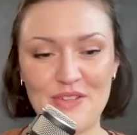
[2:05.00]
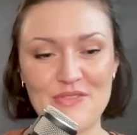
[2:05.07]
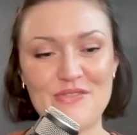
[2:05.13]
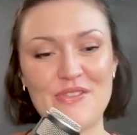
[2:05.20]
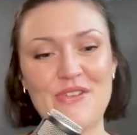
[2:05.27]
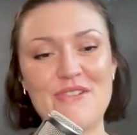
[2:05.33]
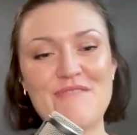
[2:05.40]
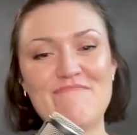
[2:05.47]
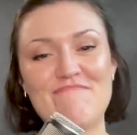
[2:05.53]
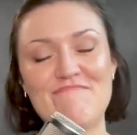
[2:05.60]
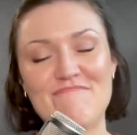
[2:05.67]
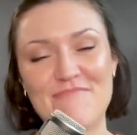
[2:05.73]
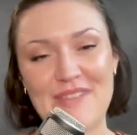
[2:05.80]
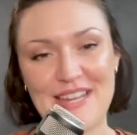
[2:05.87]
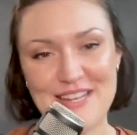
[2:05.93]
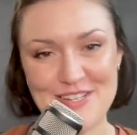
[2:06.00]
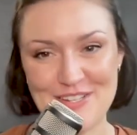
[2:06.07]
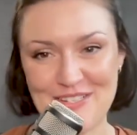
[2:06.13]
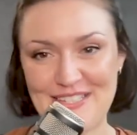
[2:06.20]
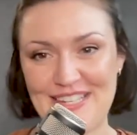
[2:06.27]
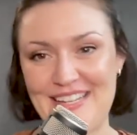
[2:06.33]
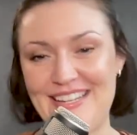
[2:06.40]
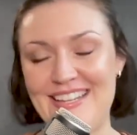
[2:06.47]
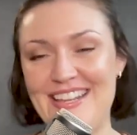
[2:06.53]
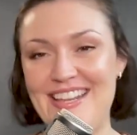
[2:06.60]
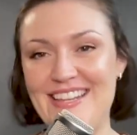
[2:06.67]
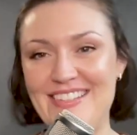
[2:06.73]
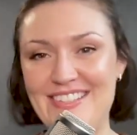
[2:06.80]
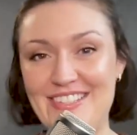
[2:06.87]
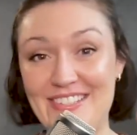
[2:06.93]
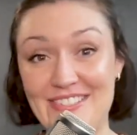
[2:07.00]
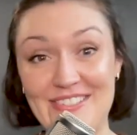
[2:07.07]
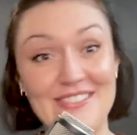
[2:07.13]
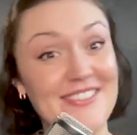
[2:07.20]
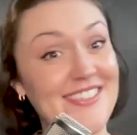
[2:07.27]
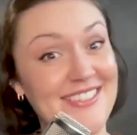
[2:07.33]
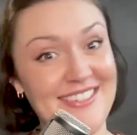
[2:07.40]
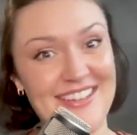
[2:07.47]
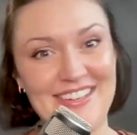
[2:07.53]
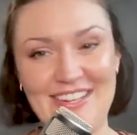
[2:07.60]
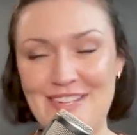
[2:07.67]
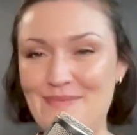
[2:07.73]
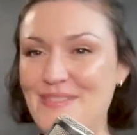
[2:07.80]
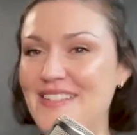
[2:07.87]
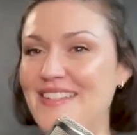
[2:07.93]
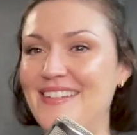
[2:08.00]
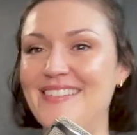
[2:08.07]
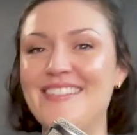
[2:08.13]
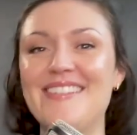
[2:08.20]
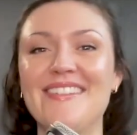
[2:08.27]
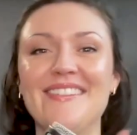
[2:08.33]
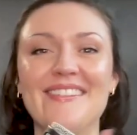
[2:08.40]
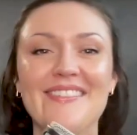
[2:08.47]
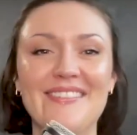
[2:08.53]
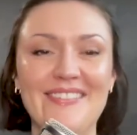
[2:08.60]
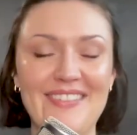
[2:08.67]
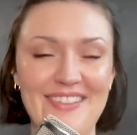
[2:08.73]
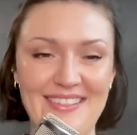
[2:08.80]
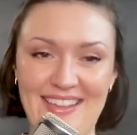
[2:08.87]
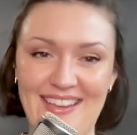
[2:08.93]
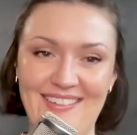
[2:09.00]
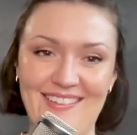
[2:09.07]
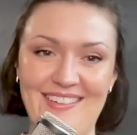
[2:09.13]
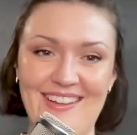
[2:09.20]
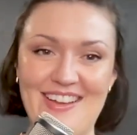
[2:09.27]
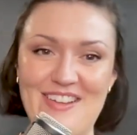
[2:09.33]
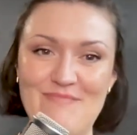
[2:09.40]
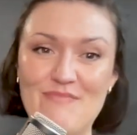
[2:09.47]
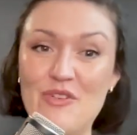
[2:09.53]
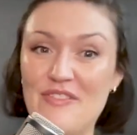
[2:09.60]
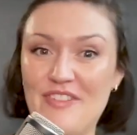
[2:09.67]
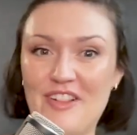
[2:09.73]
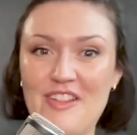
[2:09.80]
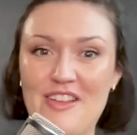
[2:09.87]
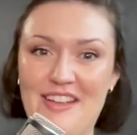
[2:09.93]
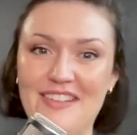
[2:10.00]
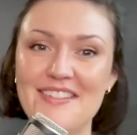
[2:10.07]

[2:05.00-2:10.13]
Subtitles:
from agency into startups into then more of a client